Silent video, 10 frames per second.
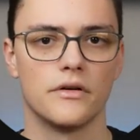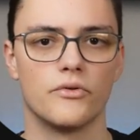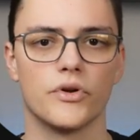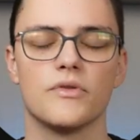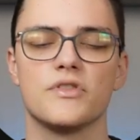
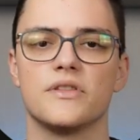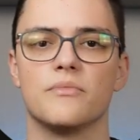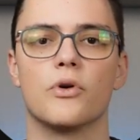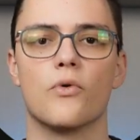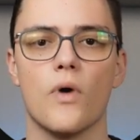request
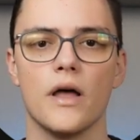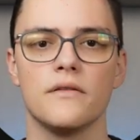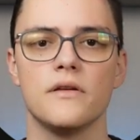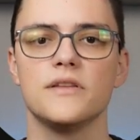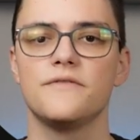number
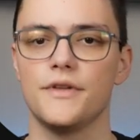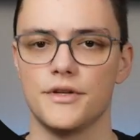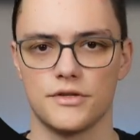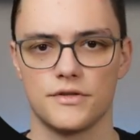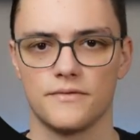1 is
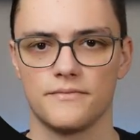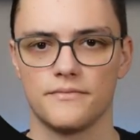finished.